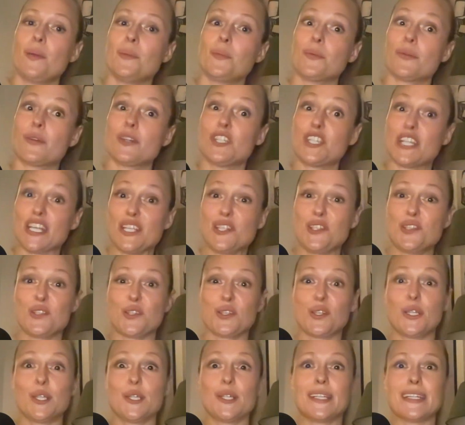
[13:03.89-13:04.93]

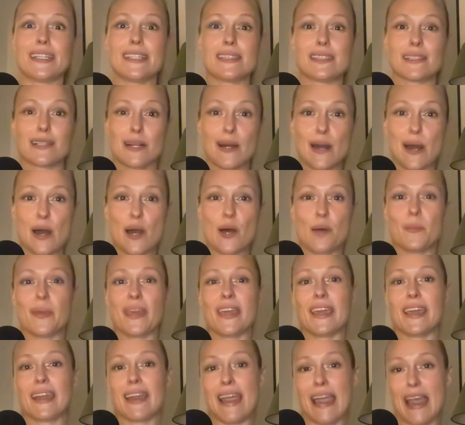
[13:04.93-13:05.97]
Progesterone is
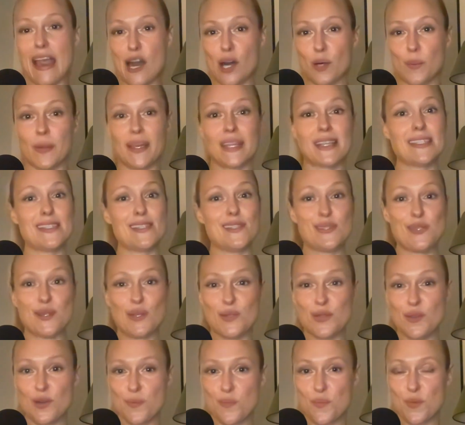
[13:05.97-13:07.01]
calming, helping to
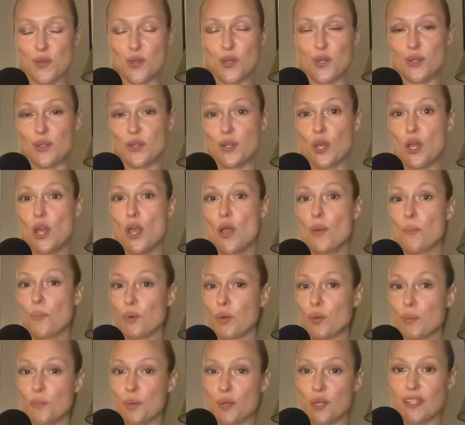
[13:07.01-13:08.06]
soothe your mood,
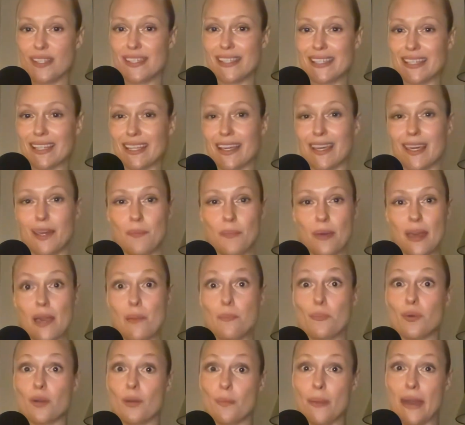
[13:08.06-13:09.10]
promote sleep,
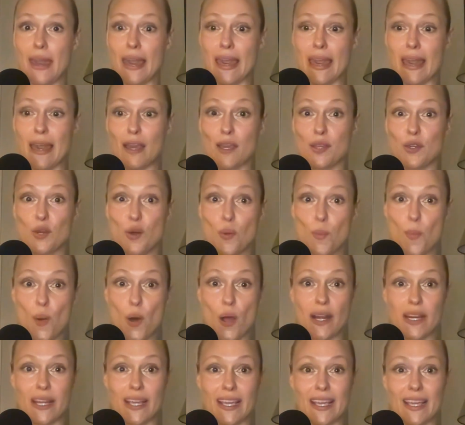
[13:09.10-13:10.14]
and prepare your
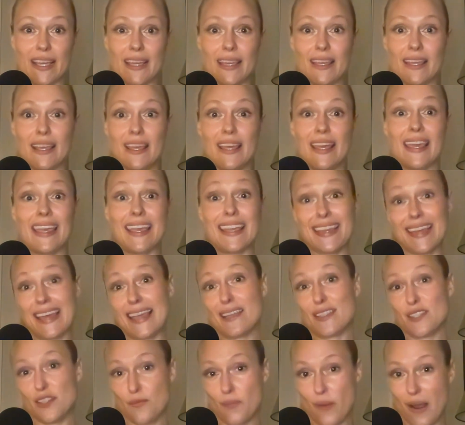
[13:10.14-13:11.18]
body in
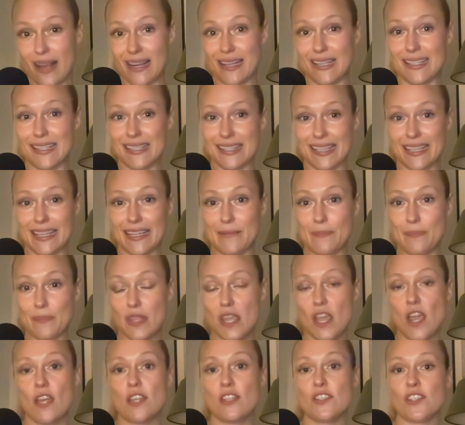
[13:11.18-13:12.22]
case of pregnancy.
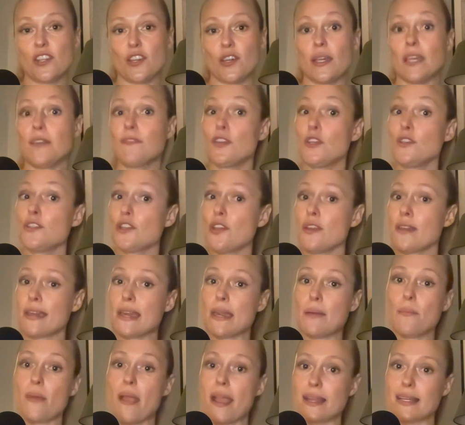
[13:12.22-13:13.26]
So if you don't
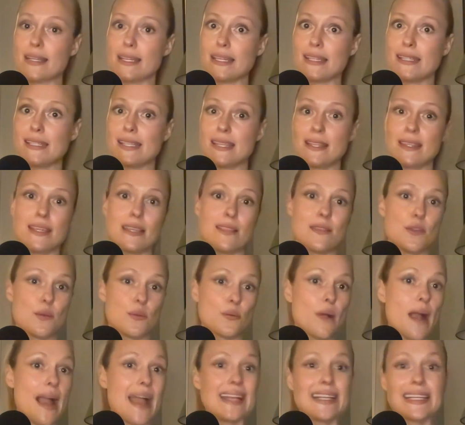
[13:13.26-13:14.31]
get pregnant, then the
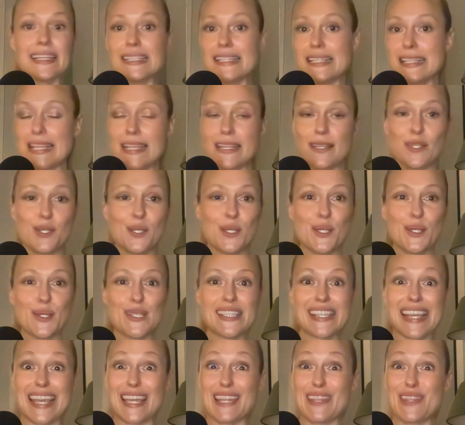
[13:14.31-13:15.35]
ride continues
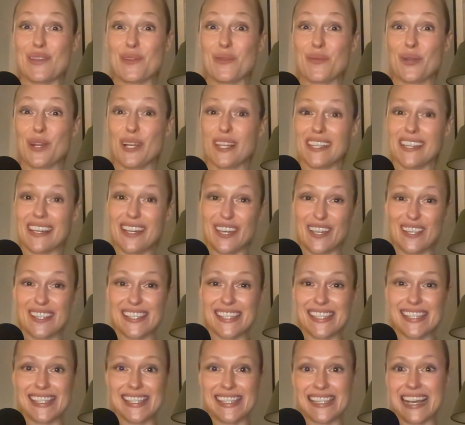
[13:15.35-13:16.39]
and the roller
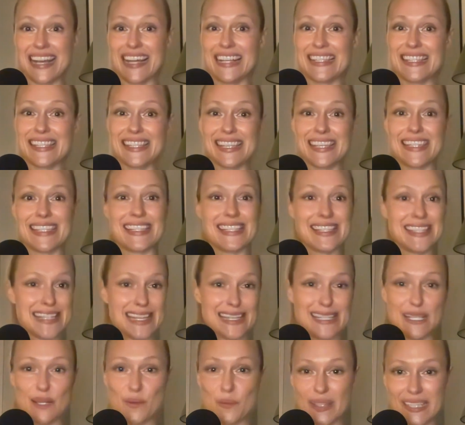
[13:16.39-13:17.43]
coaster starts
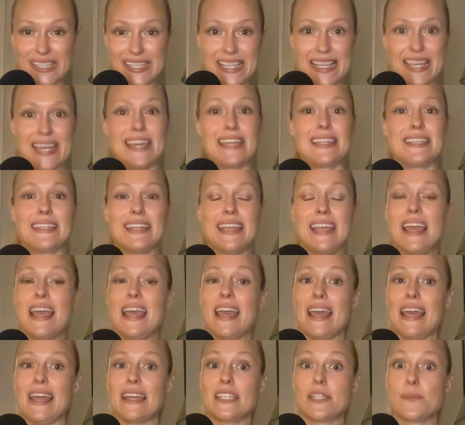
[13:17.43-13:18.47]
descending once again
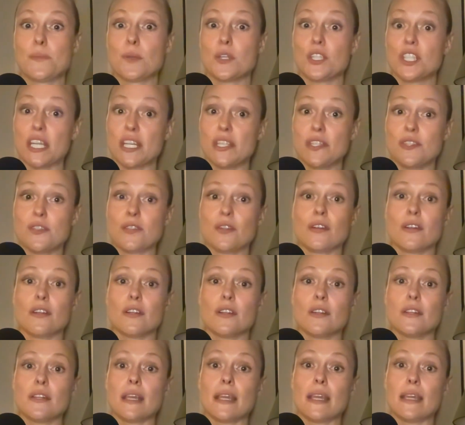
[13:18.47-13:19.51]
as
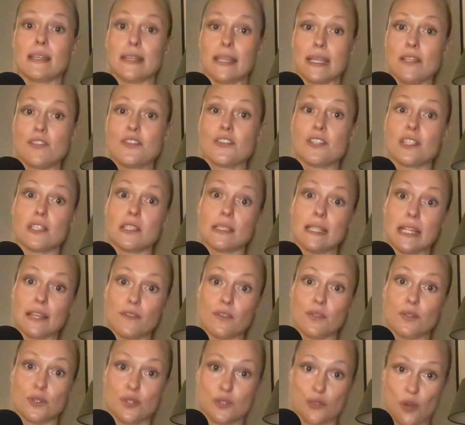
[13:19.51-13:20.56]
progesterone and estrogen
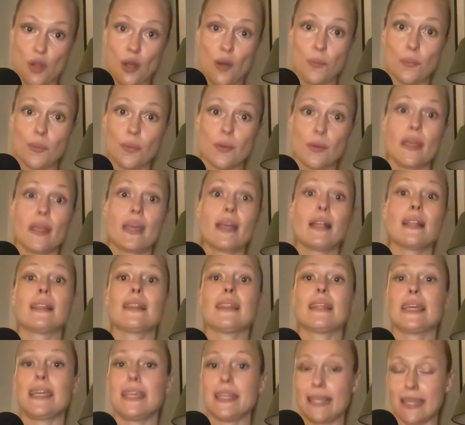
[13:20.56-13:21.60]
levels drop,
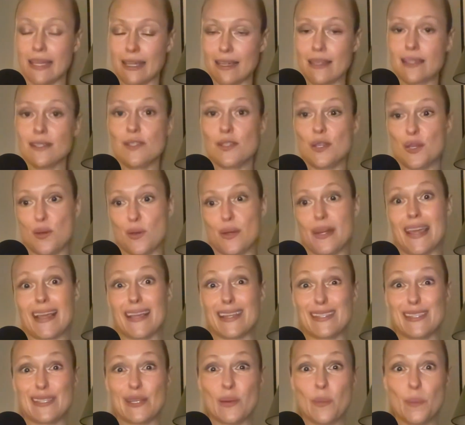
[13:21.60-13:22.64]
leading to your
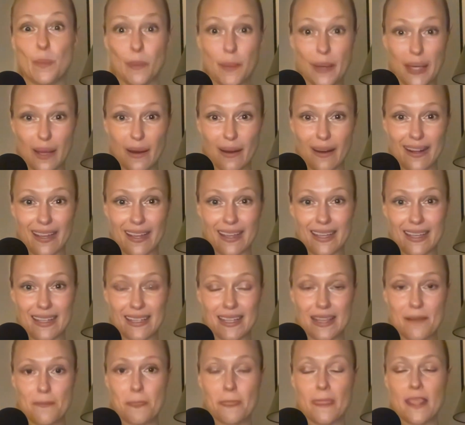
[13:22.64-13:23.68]
next period.
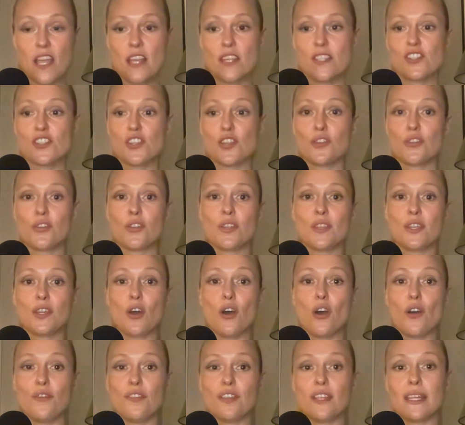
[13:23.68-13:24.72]
So through the
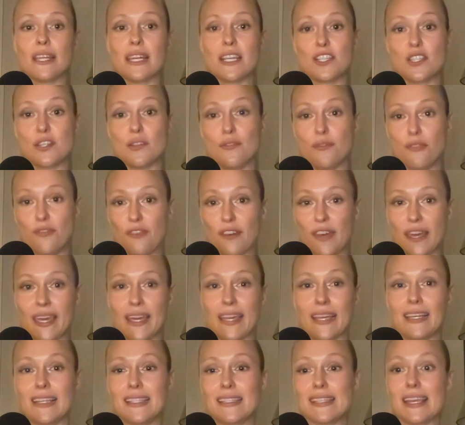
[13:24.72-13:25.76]
ovulation
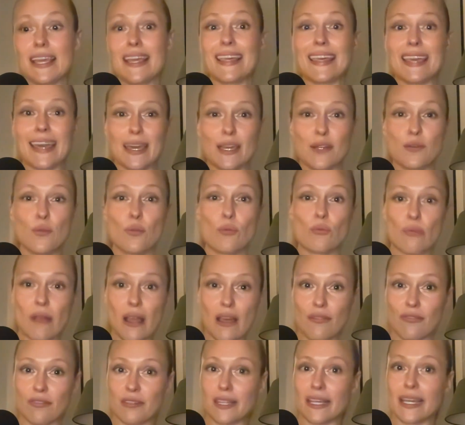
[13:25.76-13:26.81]
phase, again,
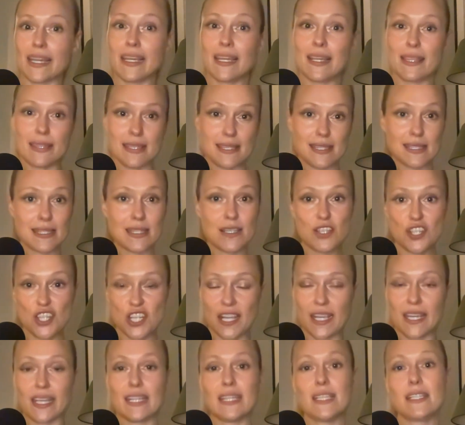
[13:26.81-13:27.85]
roughly, this can
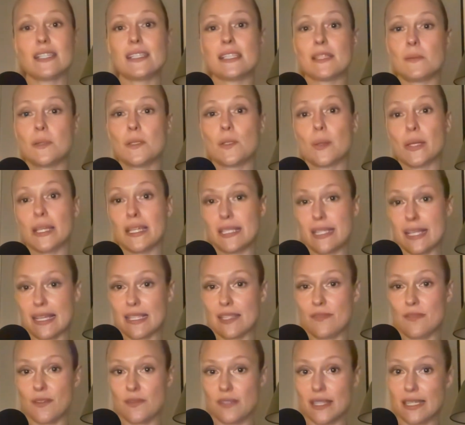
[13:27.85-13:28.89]
change, is between days
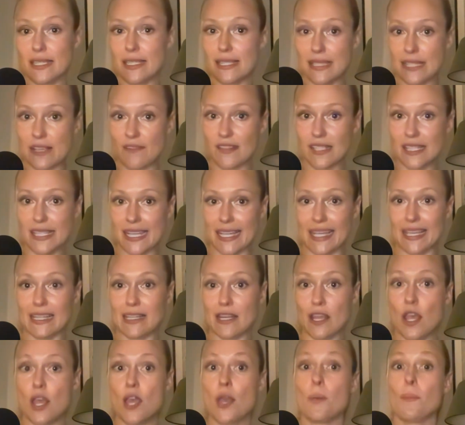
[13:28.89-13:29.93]
15 to 17,
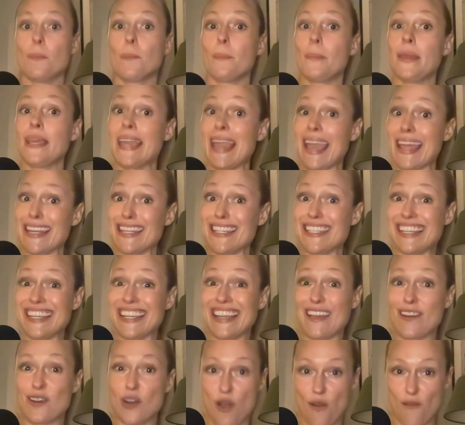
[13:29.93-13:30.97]
peak energy
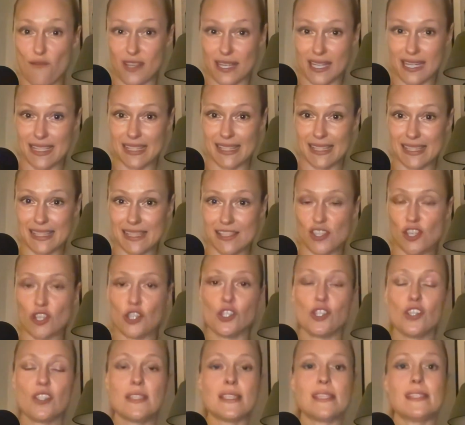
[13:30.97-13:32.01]
and confidence. So
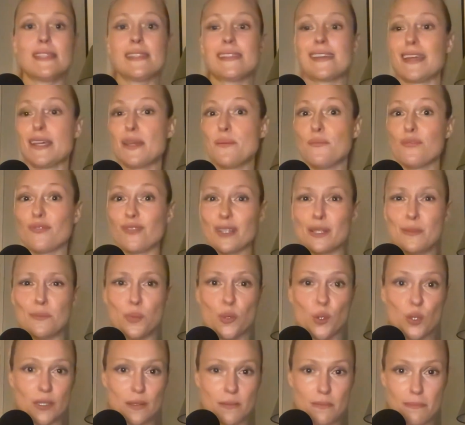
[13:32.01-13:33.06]
use this time for
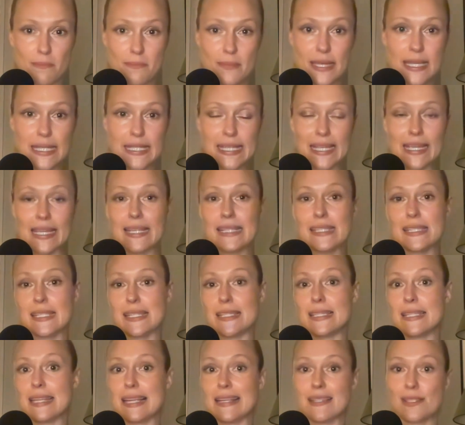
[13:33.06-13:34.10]
important meetings,
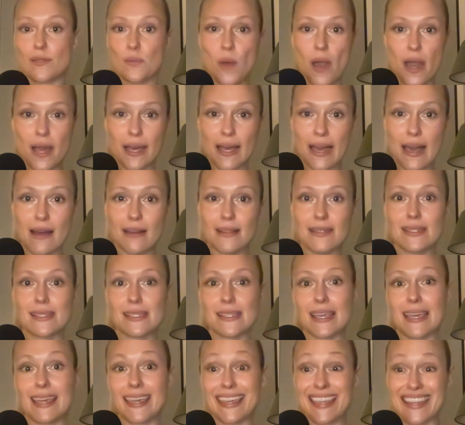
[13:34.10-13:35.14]
intense workouts,
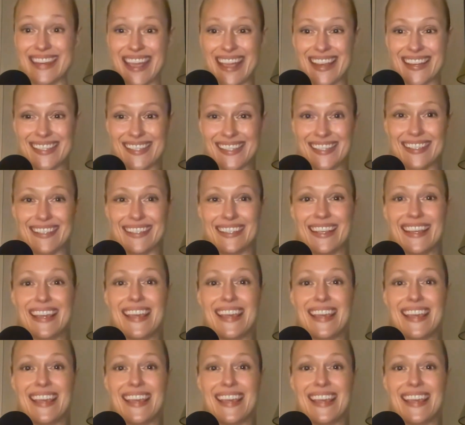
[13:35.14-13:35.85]
and connection.